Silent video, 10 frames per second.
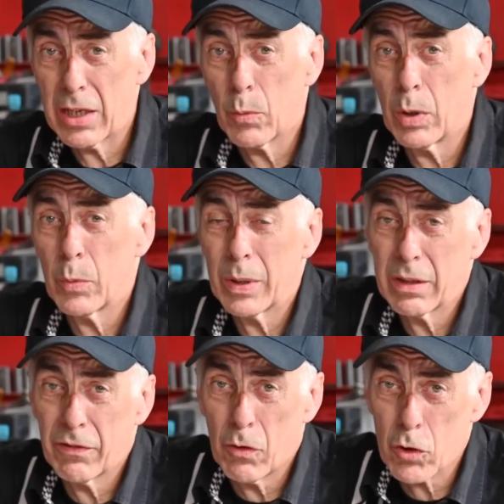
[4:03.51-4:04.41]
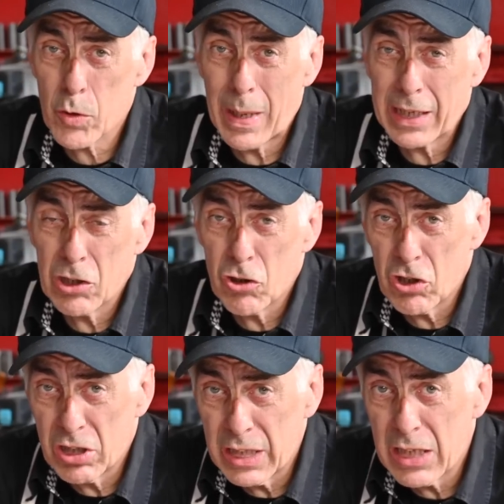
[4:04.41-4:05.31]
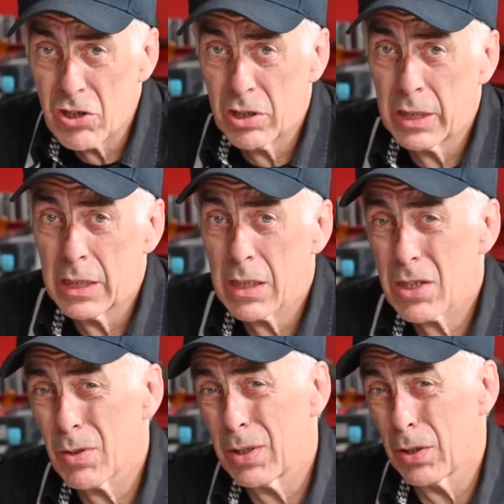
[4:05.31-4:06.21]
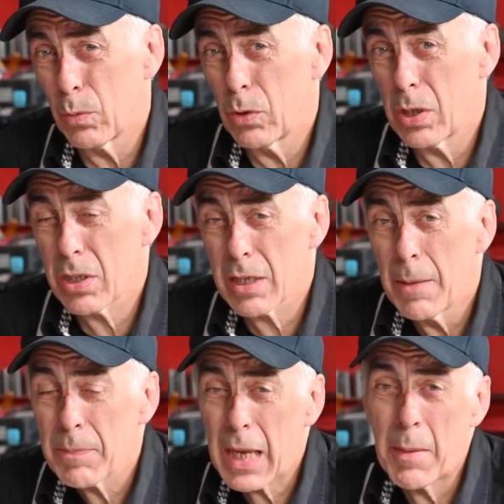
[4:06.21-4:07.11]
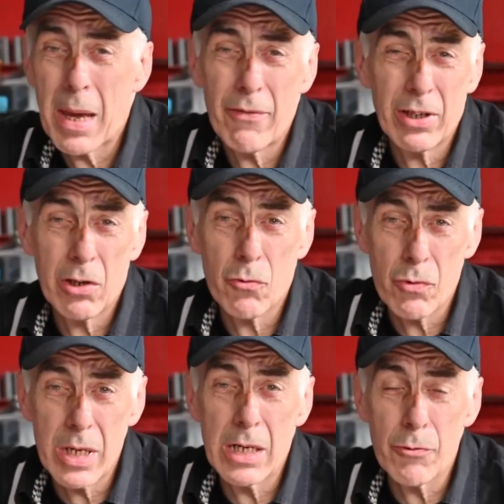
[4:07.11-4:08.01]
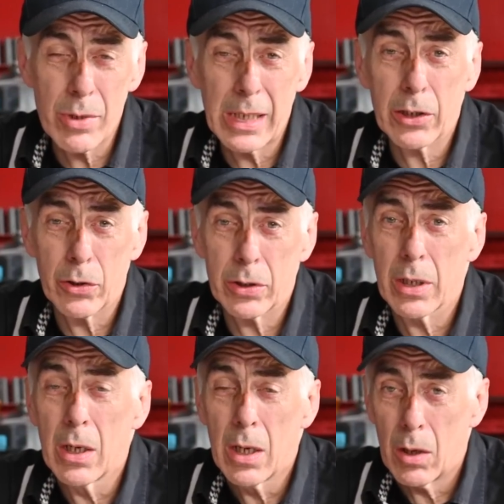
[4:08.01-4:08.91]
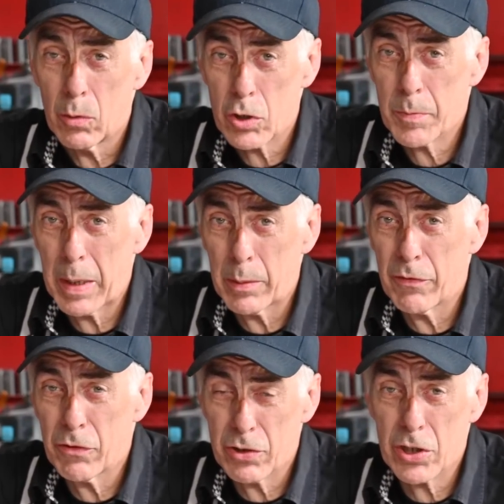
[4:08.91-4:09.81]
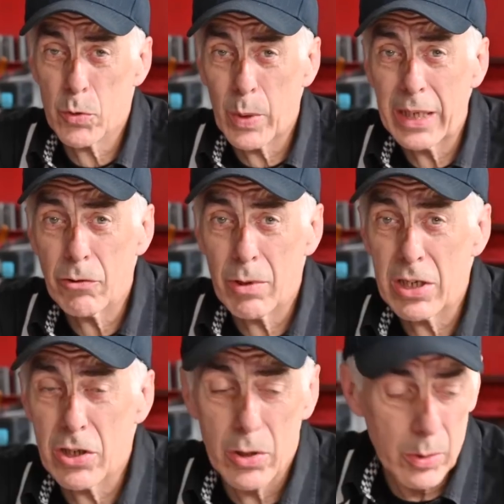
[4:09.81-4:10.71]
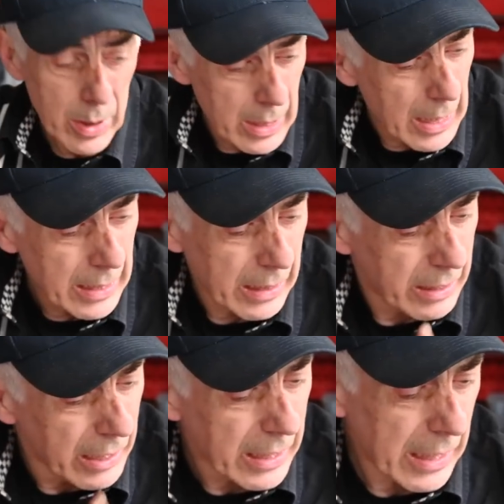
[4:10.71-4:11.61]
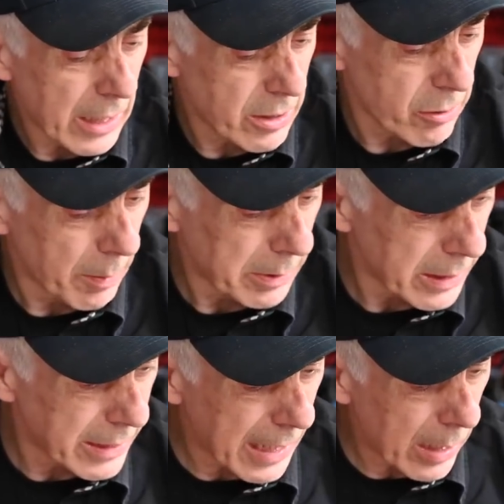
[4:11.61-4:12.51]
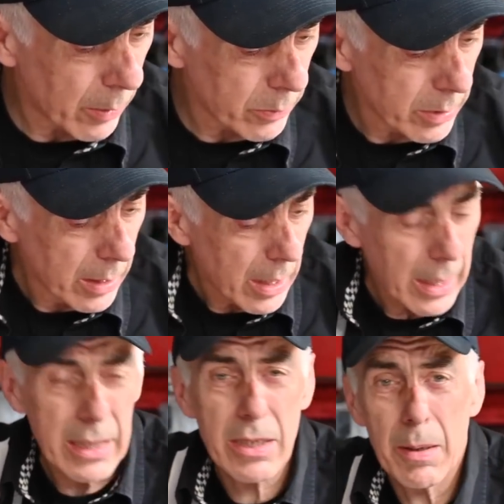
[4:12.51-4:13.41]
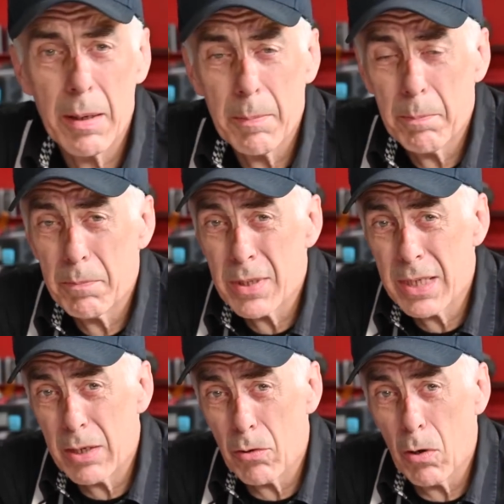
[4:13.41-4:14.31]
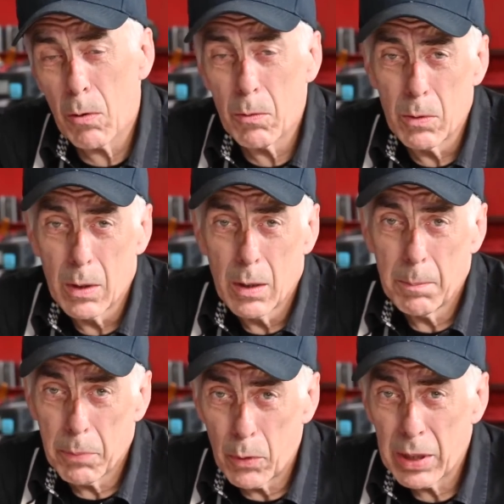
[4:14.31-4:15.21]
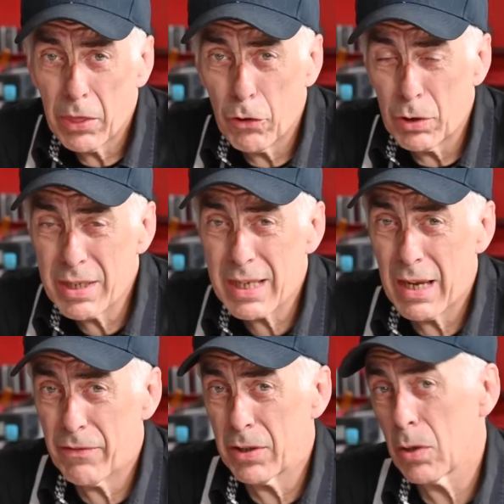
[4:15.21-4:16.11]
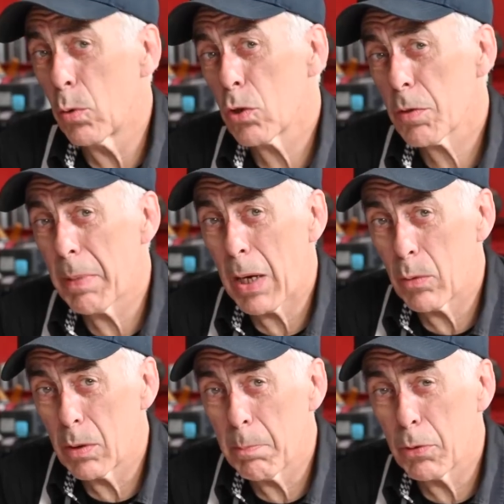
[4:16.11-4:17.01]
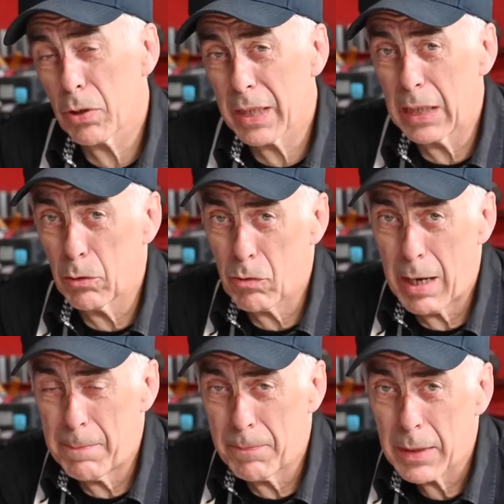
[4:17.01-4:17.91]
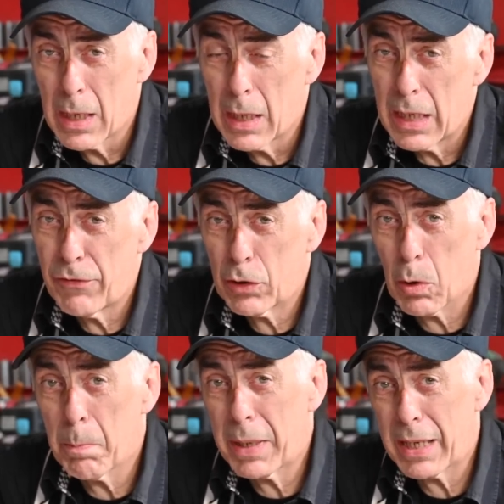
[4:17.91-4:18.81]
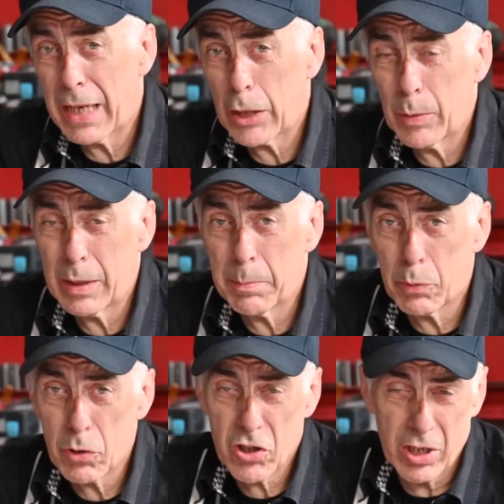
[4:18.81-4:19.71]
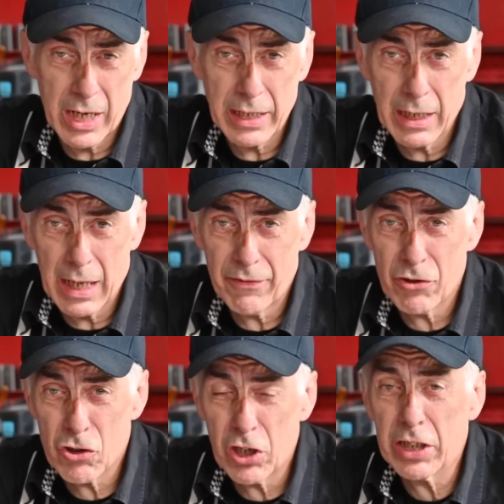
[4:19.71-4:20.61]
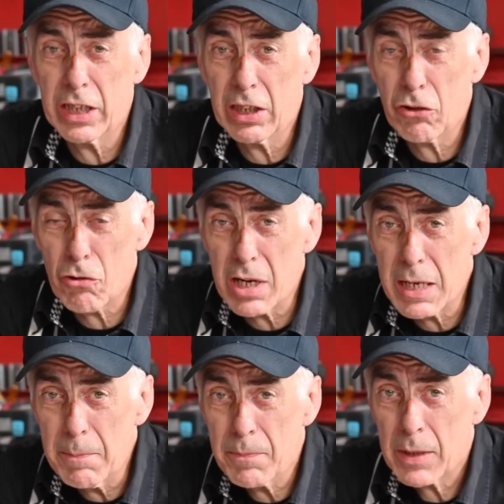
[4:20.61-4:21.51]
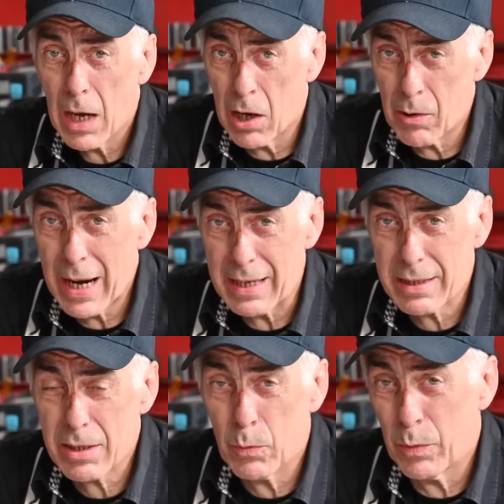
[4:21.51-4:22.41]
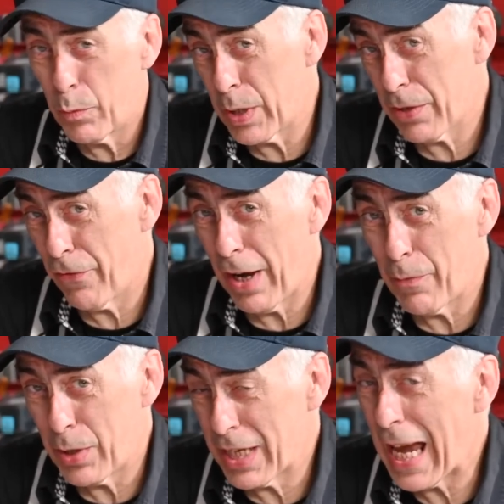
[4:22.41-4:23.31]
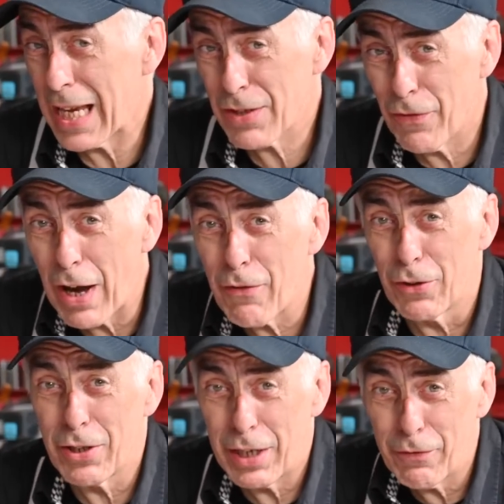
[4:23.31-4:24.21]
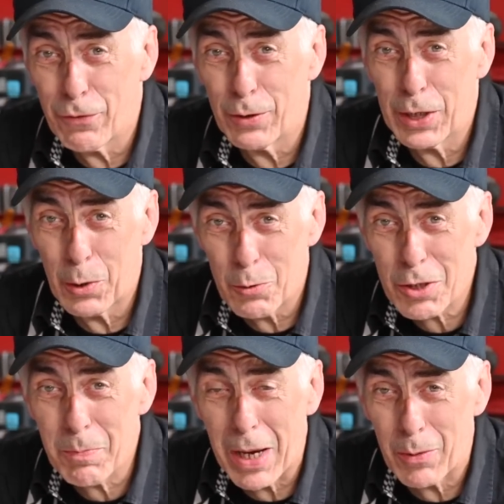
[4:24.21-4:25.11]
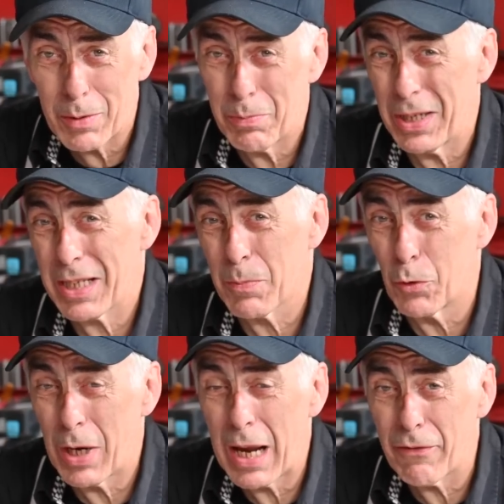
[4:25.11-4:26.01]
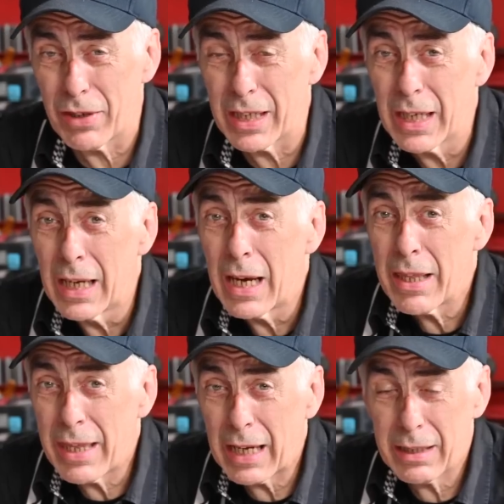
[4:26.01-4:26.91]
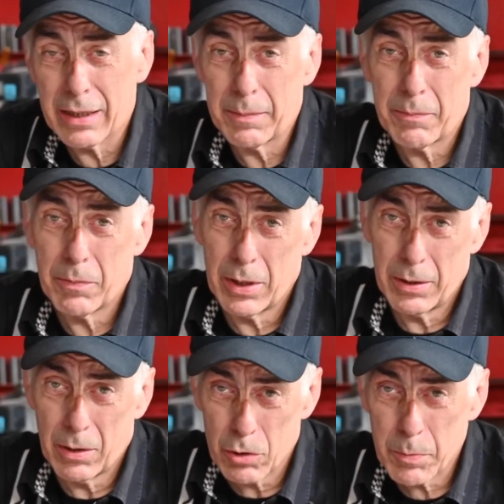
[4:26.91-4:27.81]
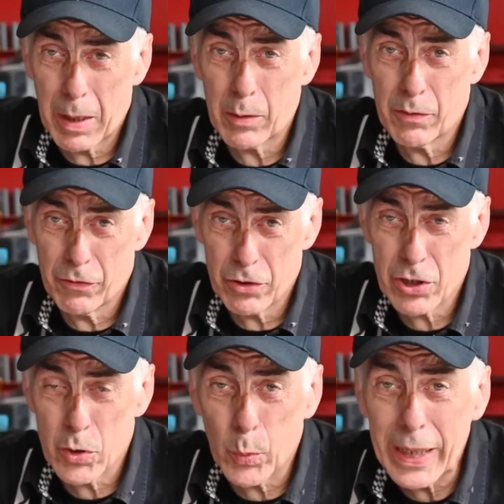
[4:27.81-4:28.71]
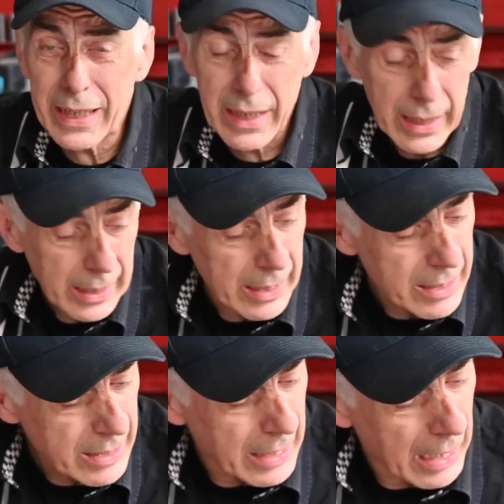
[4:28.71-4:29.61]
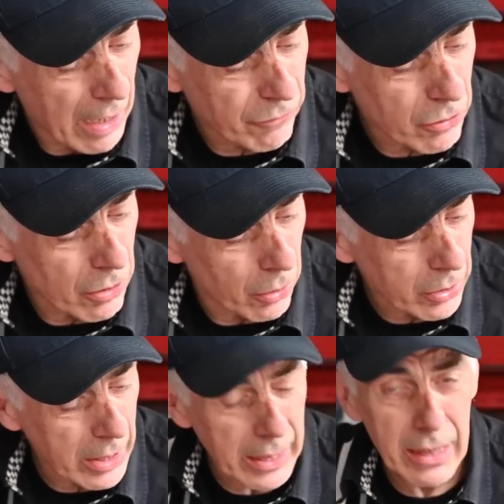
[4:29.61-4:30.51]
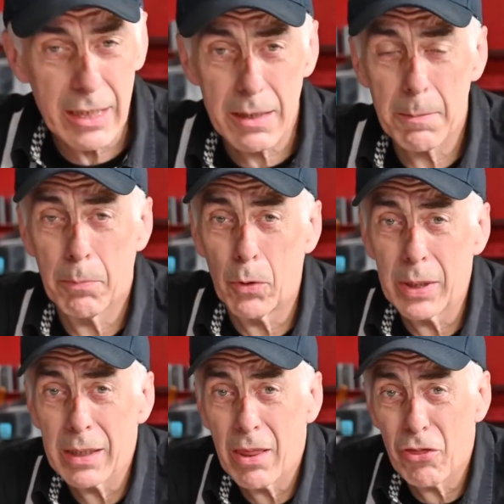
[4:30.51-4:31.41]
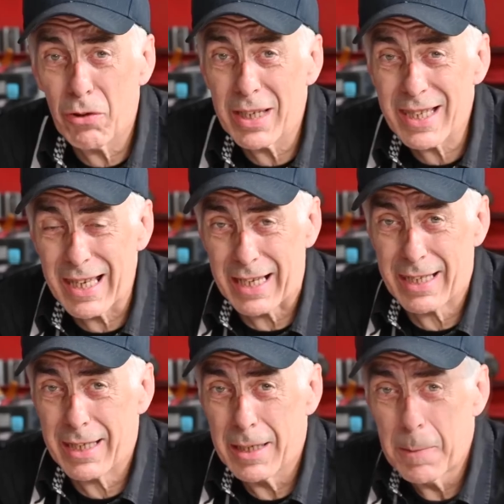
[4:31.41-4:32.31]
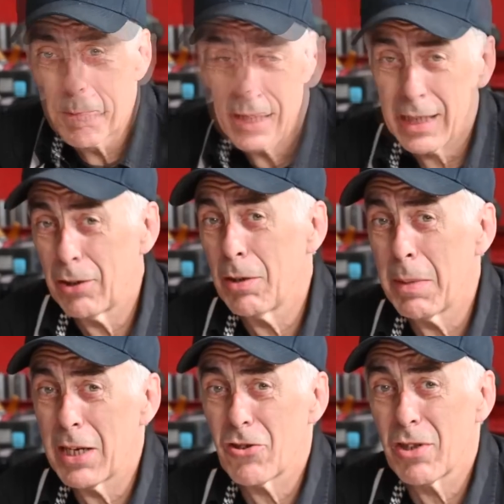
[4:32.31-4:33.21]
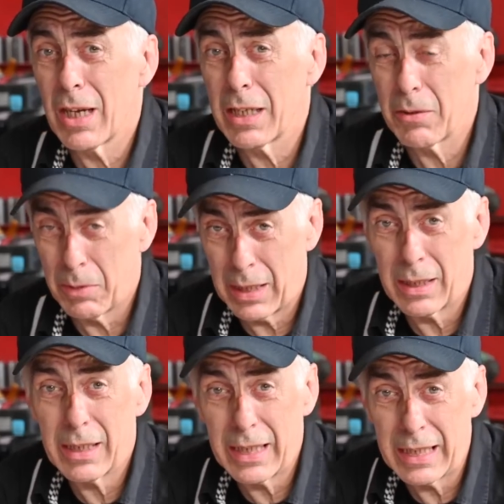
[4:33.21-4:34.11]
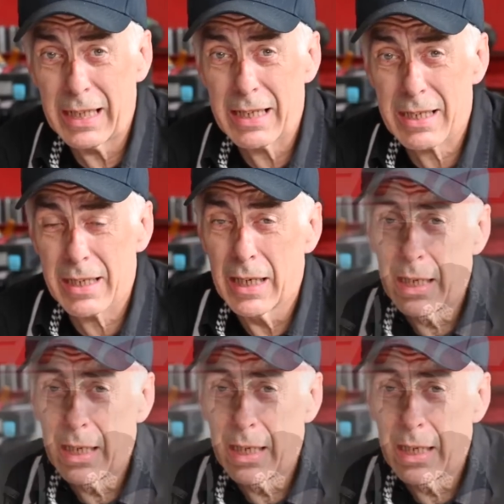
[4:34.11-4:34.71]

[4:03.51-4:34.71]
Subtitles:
the one with the Volkswagen GT engine in it. So in other words, I'm having a really, really good horsepower versus weight ratio. And I think, and I scribbled it down, it's a 0.37 horsepower per kilogram. If you compare that with a Porsche 911 GT3 RS, which has 540 horsepower, but it's more heavy, that horsepower versus weight is, and I have to look again, is 0.36. Can you imagine that? Well, it is.